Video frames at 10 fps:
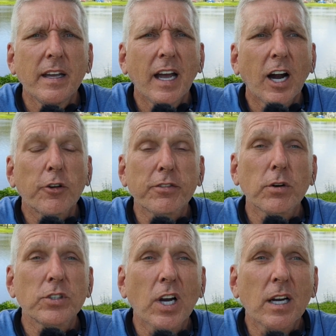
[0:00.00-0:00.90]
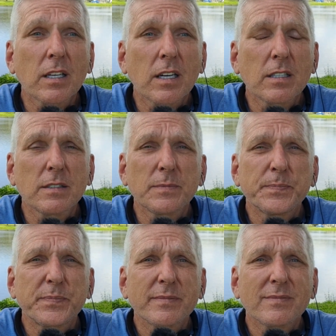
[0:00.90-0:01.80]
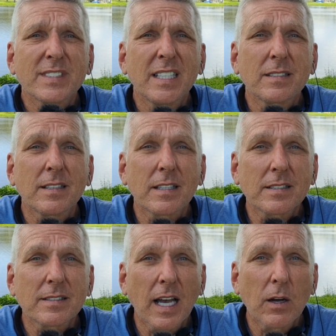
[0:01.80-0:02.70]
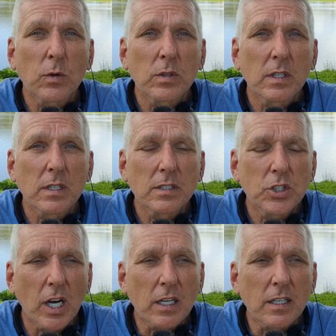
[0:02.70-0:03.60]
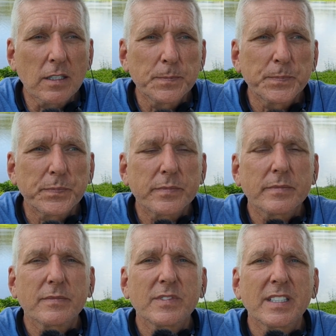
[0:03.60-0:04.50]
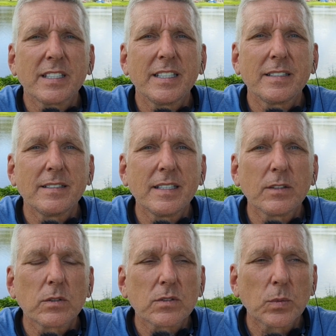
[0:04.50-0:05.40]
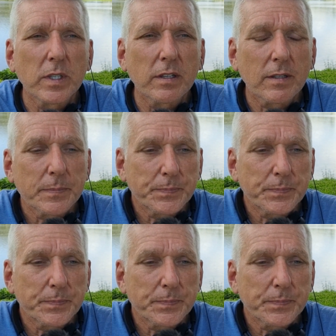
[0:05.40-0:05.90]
Our throat chakra is the sound chakra. It deals with